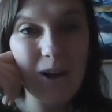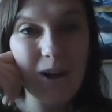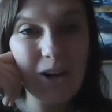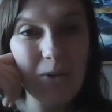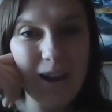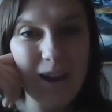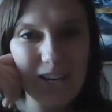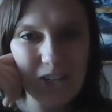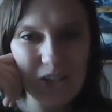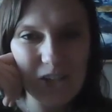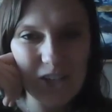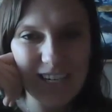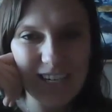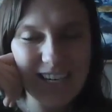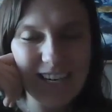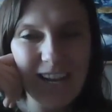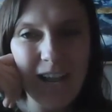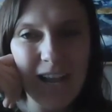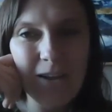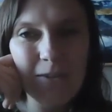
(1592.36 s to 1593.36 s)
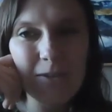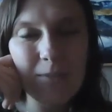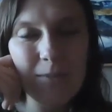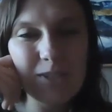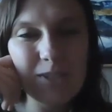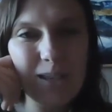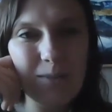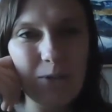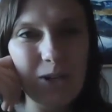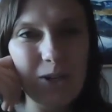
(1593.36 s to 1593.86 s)
one question
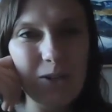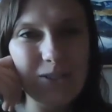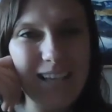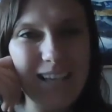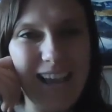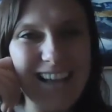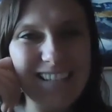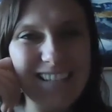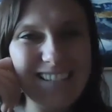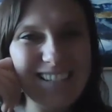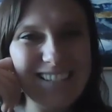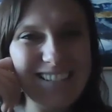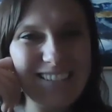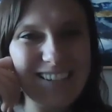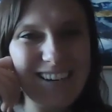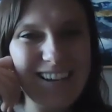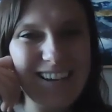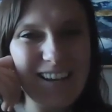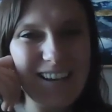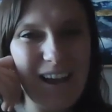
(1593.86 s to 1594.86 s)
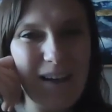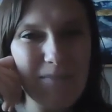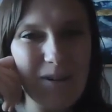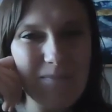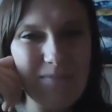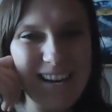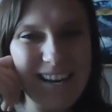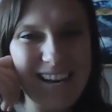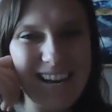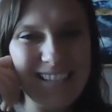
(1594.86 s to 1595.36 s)
from someone who's asked this during a
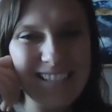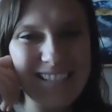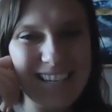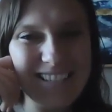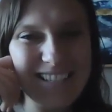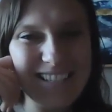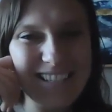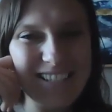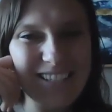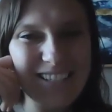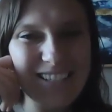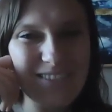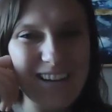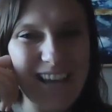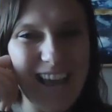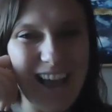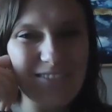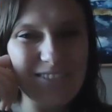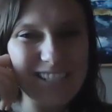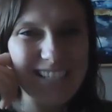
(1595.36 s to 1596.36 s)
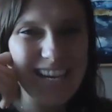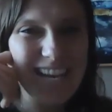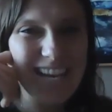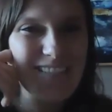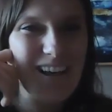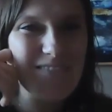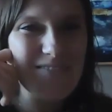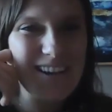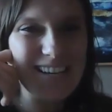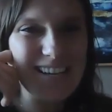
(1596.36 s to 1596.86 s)
couple meetings. And since we have
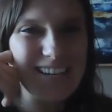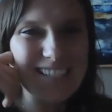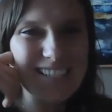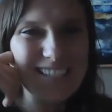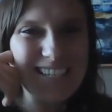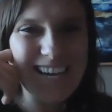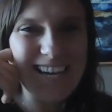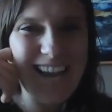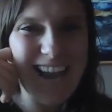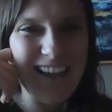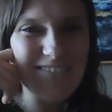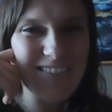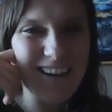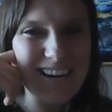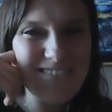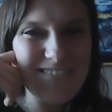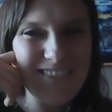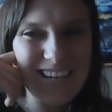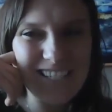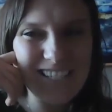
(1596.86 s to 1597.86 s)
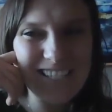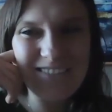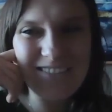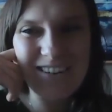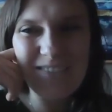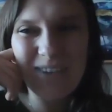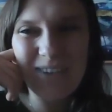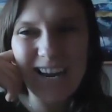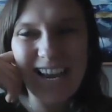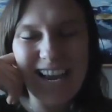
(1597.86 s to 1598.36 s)
state lawmakers today, I wanted to make sure
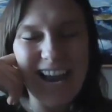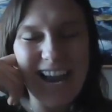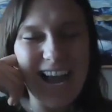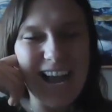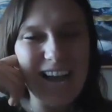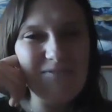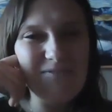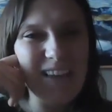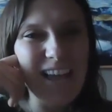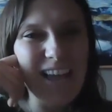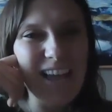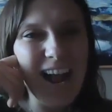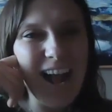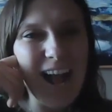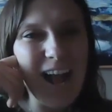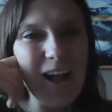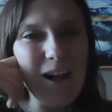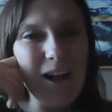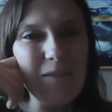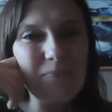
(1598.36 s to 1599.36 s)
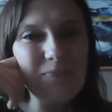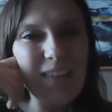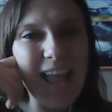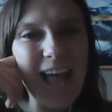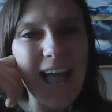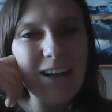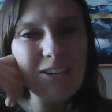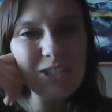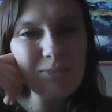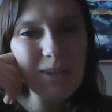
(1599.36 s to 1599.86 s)
we bring it up.
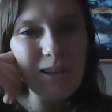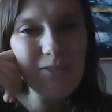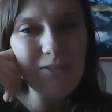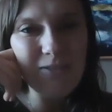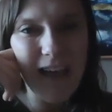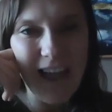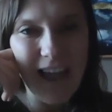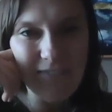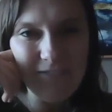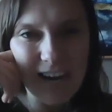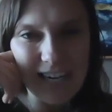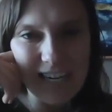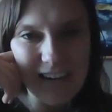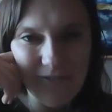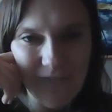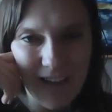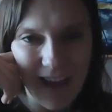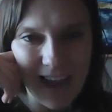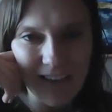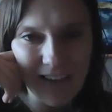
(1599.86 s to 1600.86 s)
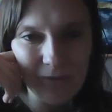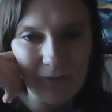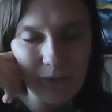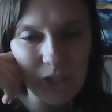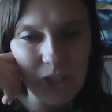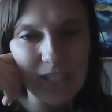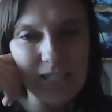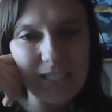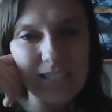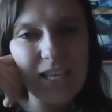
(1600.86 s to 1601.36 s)
House Bill 595,
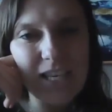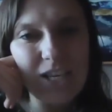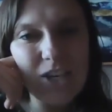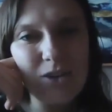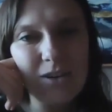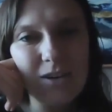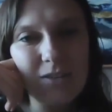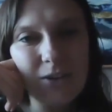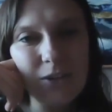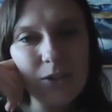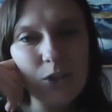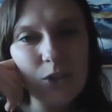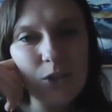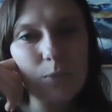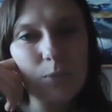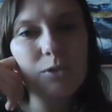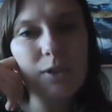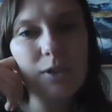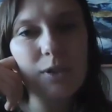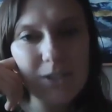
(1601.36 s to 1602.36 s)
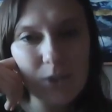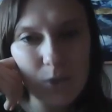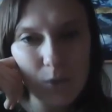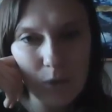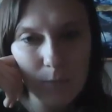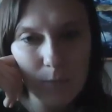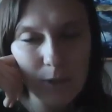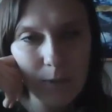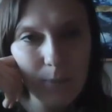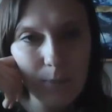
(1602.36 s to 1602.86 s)
which is the universal
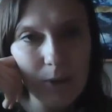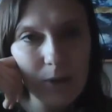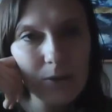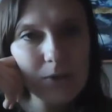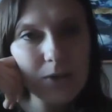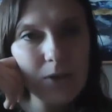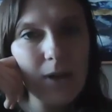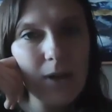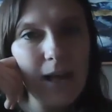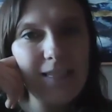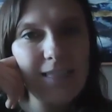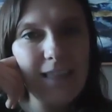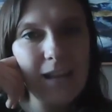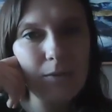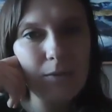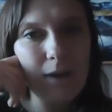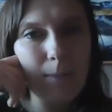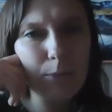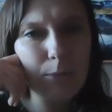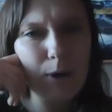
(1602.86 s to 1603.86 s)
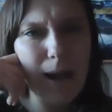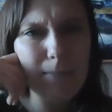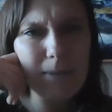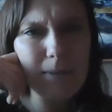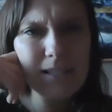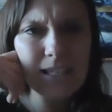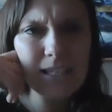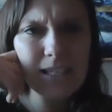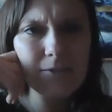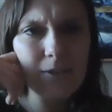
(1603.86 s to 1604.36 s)
preschool proposal, I think Rep.
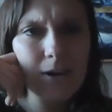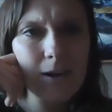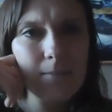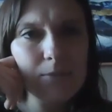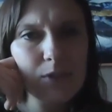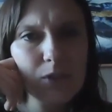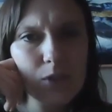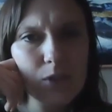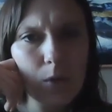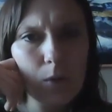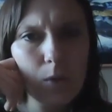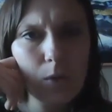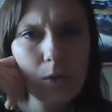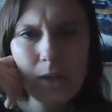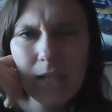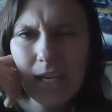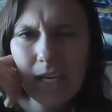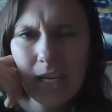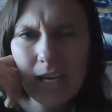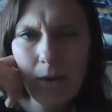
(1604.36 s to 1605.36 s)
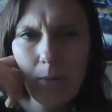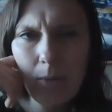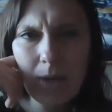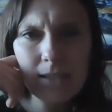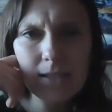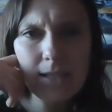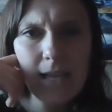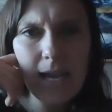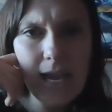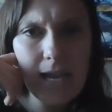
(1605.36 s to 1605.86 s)
Robinson from Solon, I
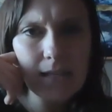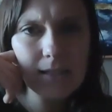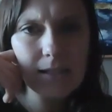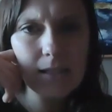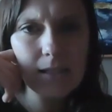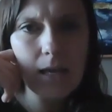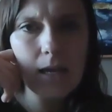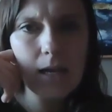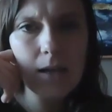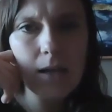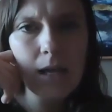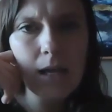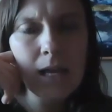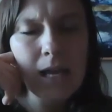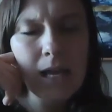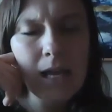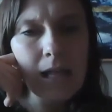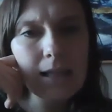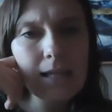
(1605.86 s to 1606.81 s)
want to say, is the